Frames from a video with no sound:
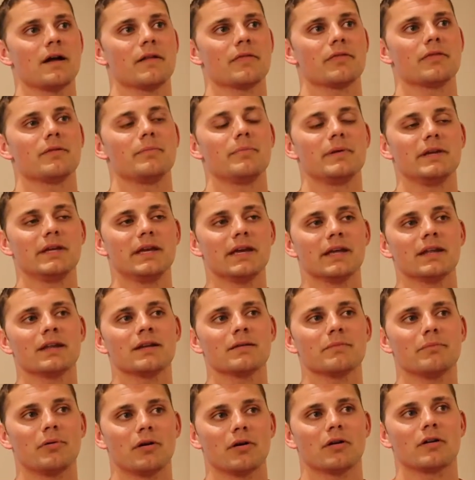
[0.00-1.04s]
the
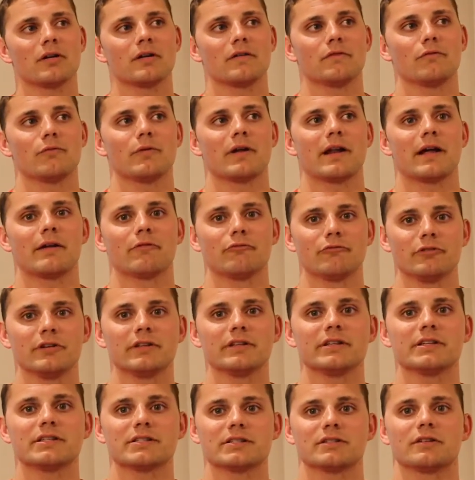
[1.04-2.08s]
beginning part of when I
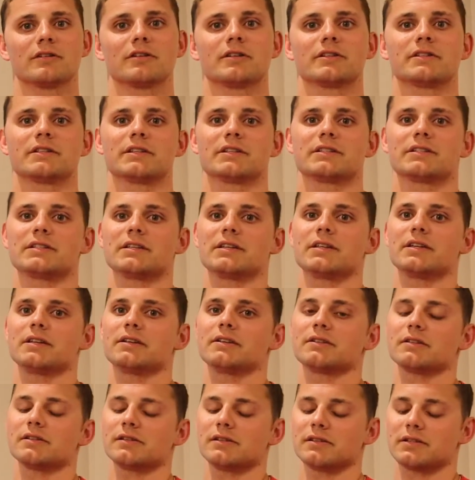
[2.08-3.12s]
really started to
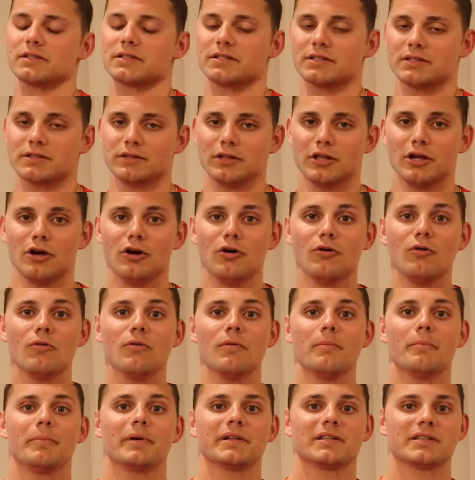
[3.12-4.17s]
see
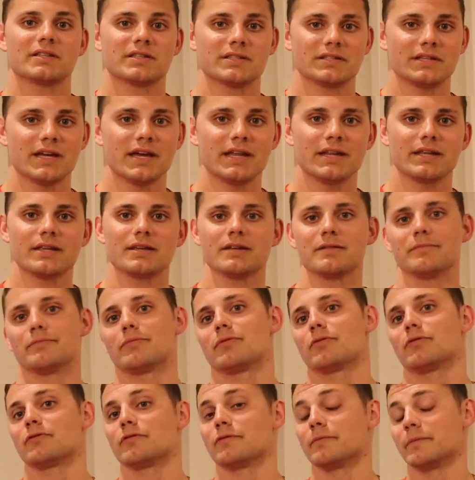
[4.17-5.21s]
slow but steady
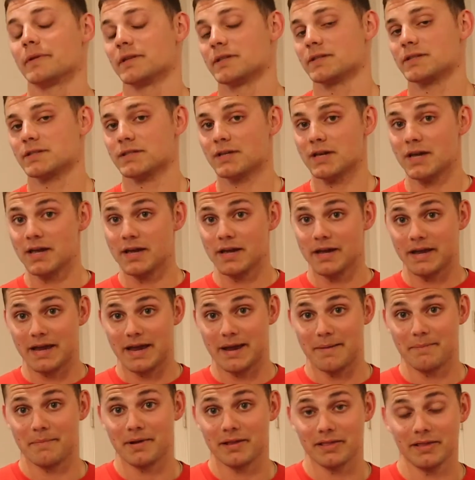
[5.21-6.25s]
improvements in my